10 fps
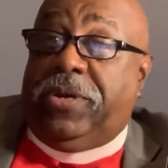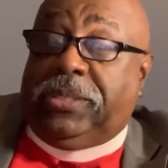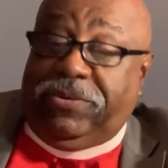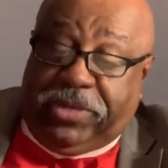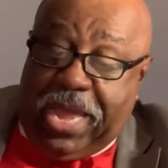
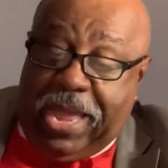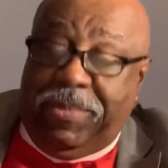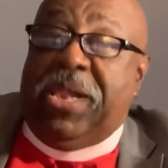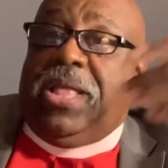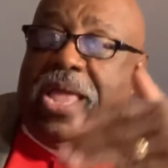of
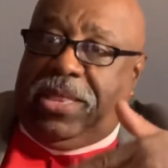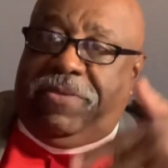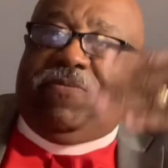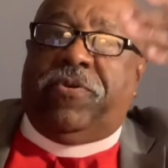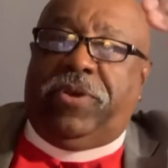time. And in
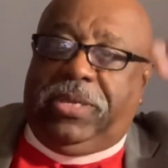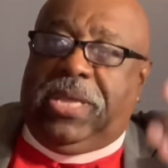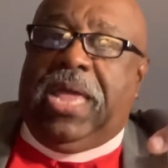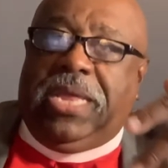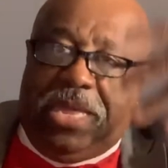
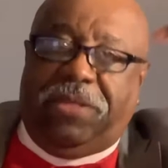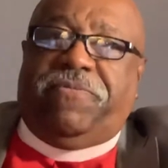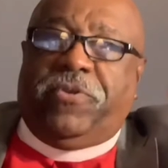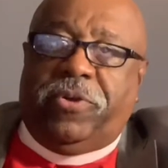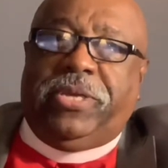the
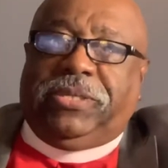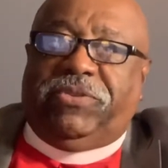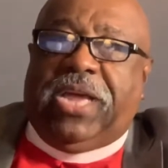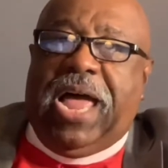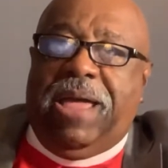fullness of
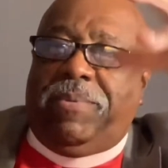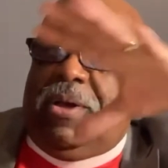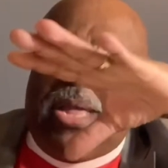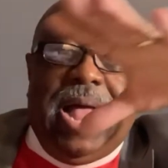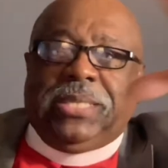time,
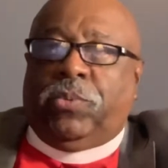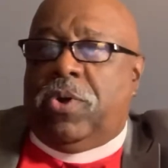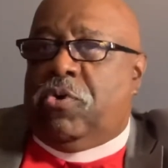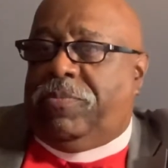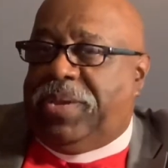God's
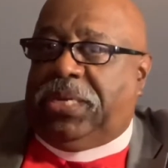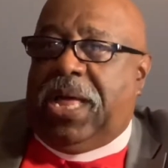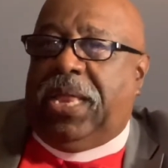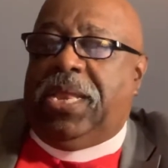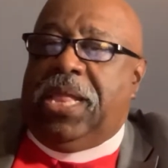will be
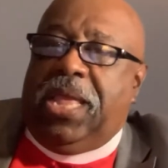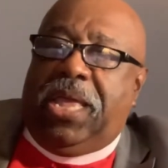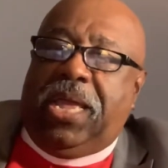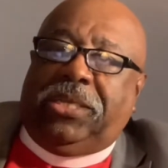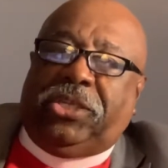done.
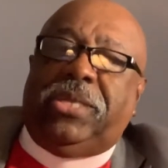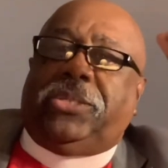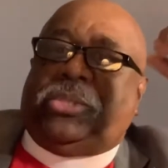And Jesus